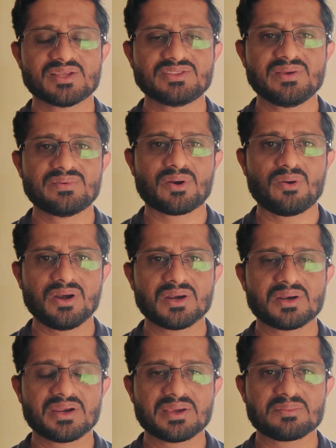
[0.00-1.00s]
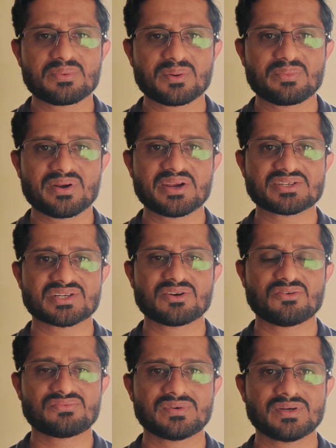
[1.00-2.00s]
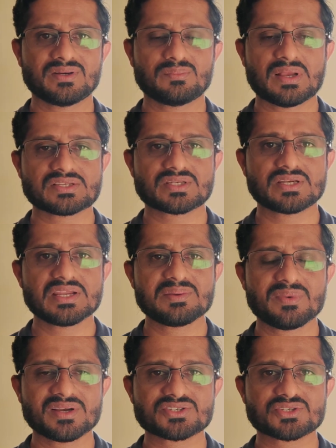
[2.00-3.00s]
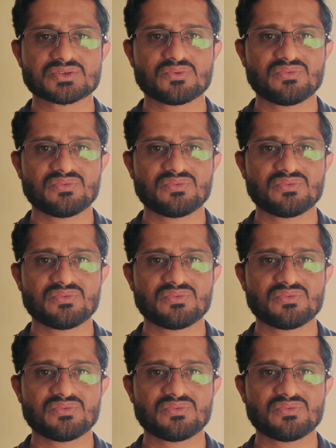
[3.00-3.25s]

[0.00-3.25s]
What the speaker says: They were all preparation of Pastor Nima's